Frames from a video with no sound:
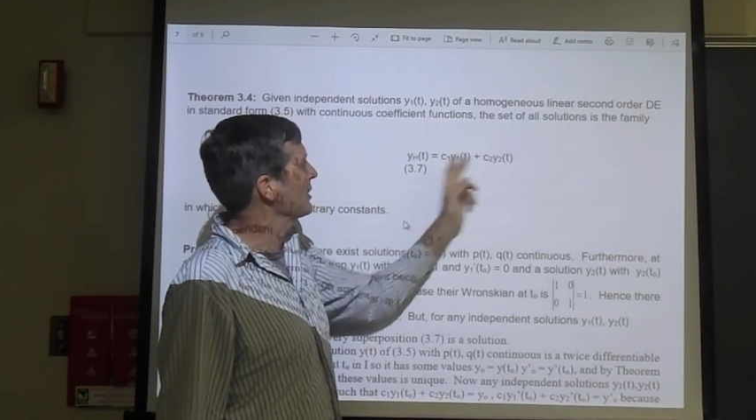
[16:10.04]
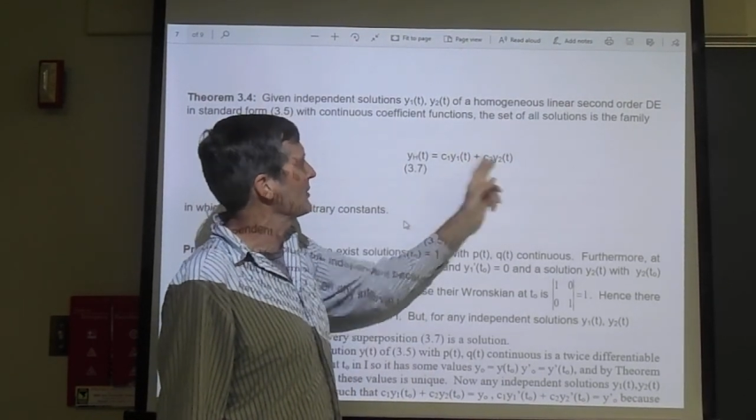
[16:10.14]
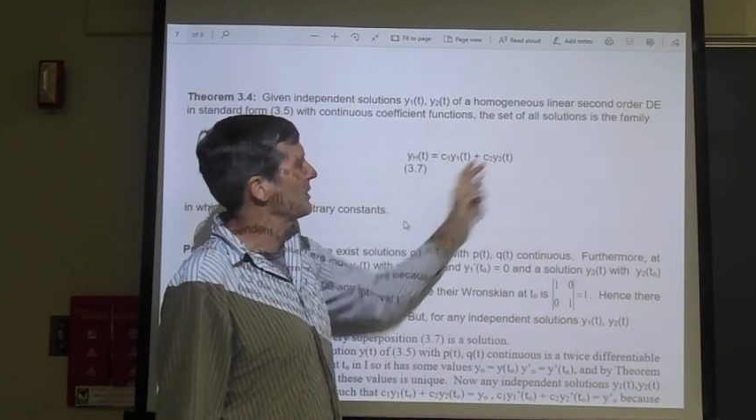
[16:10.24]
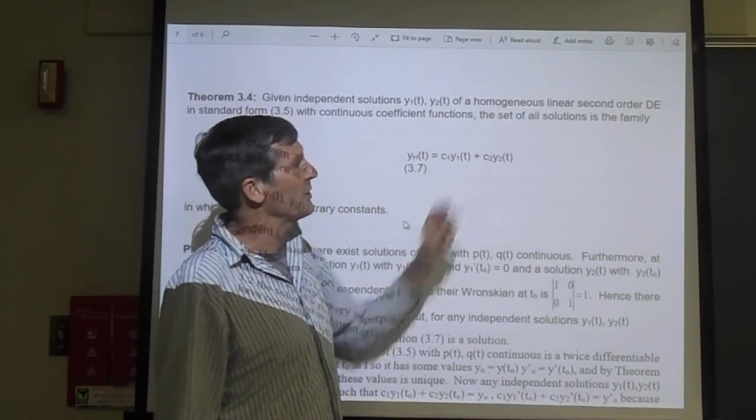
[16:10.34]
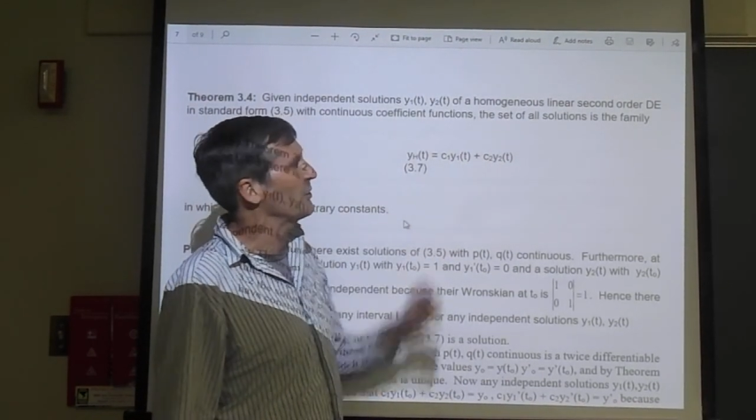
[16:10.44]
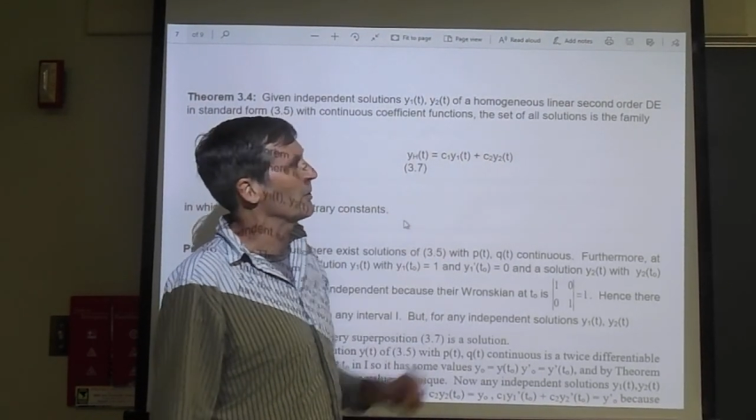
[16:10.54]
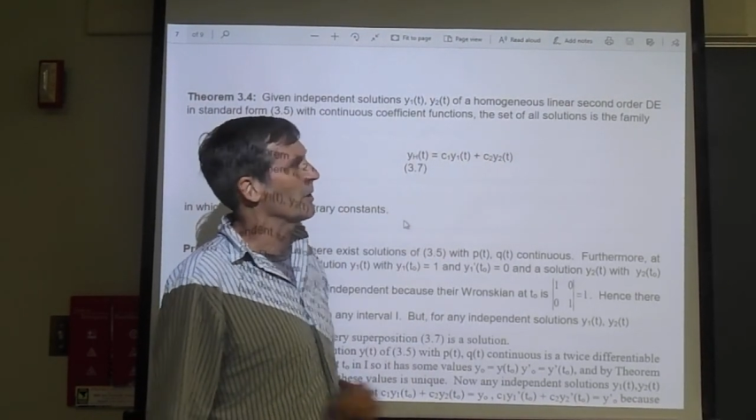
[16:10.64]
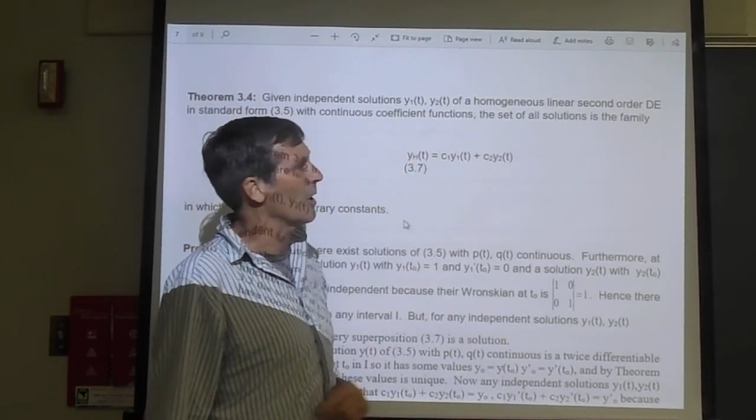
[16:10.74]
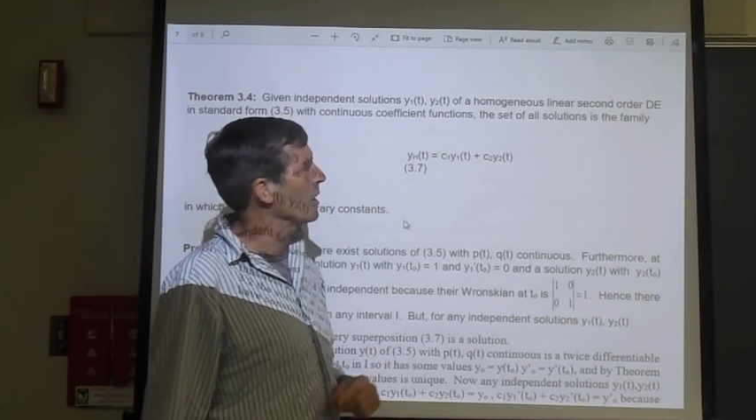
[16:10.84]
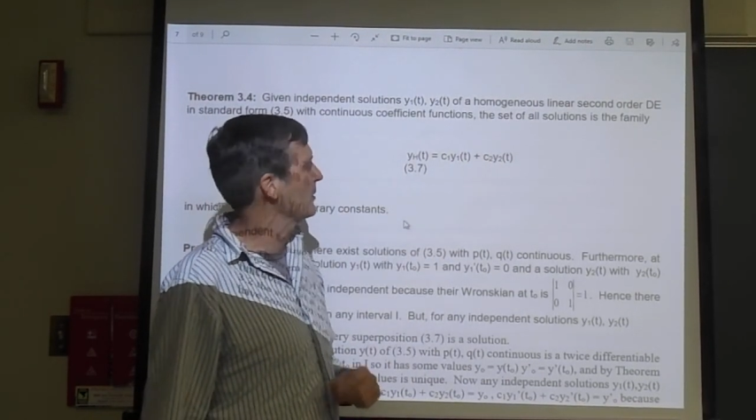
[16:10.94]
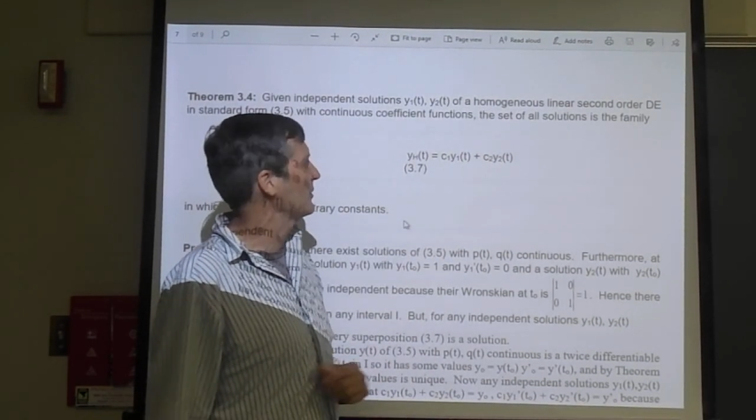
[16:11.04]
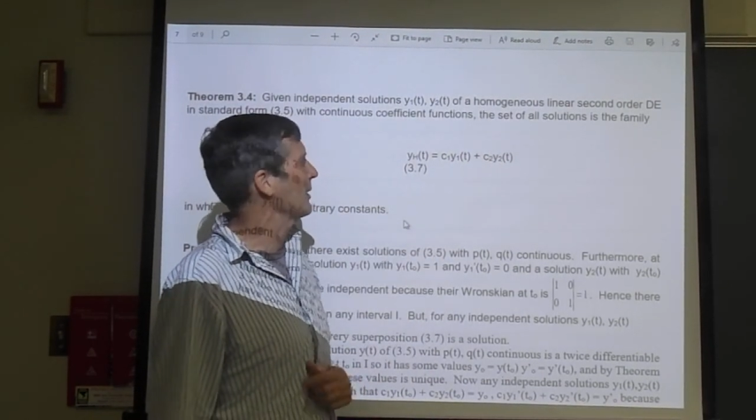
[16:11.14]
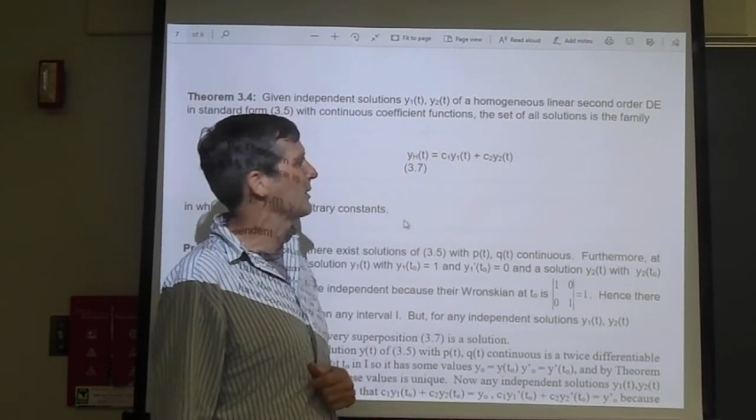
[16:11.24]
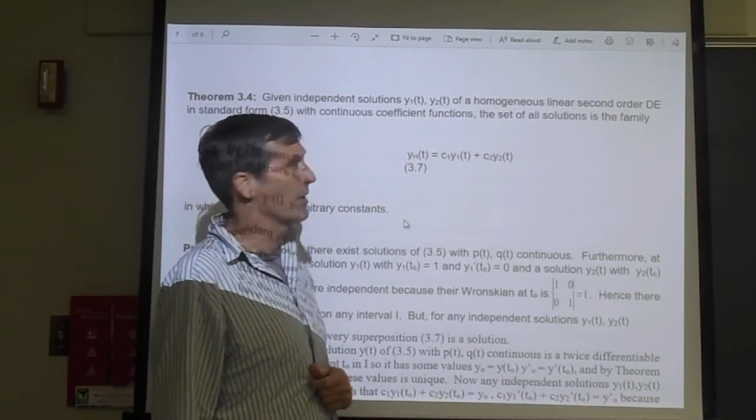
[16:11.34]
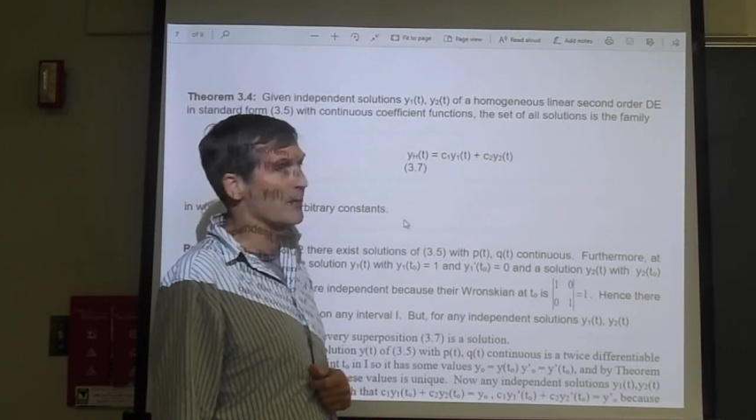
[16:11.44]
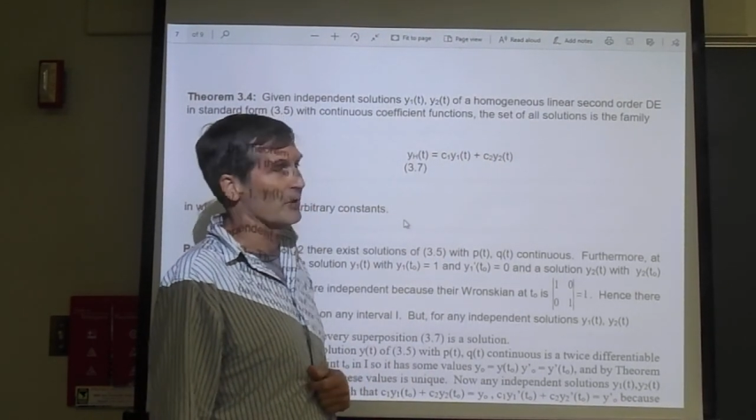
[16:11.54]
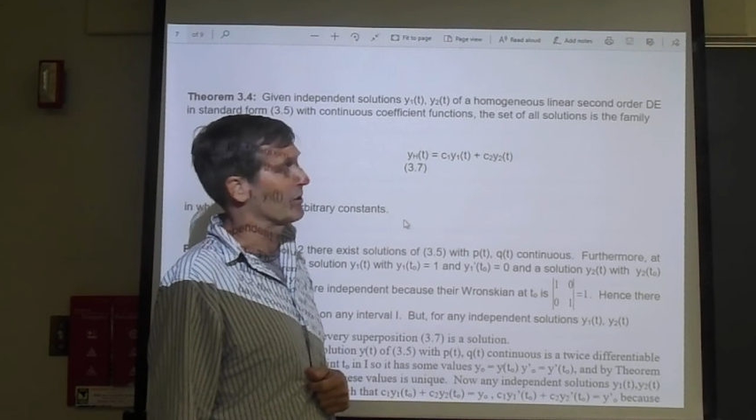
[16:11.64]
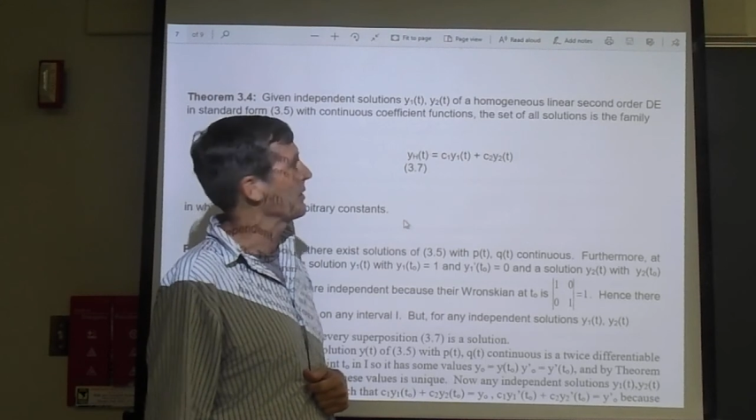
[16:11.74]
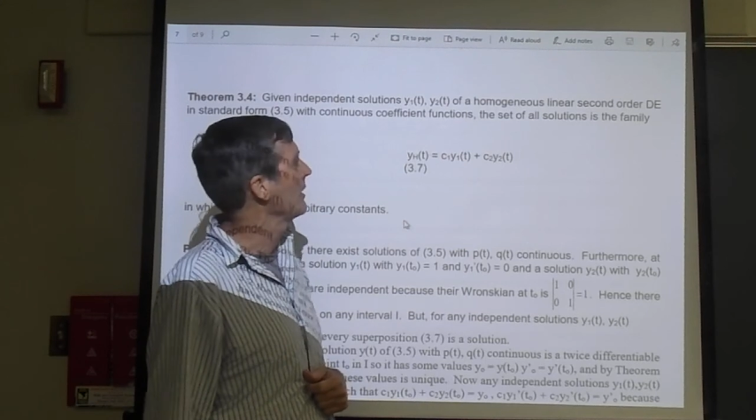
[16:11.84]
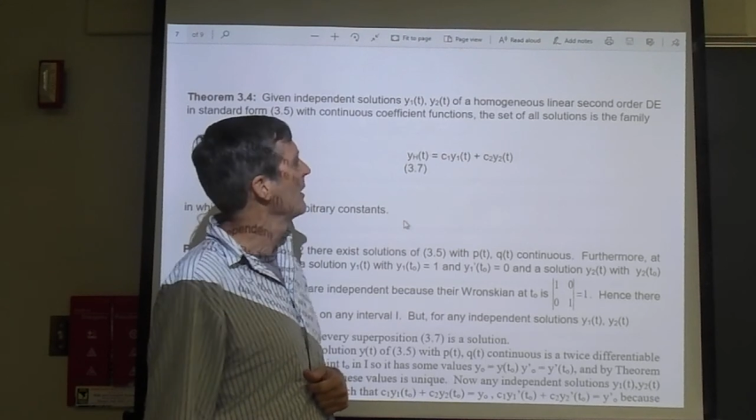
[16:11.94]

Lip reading: c2 are arbitrary numbers.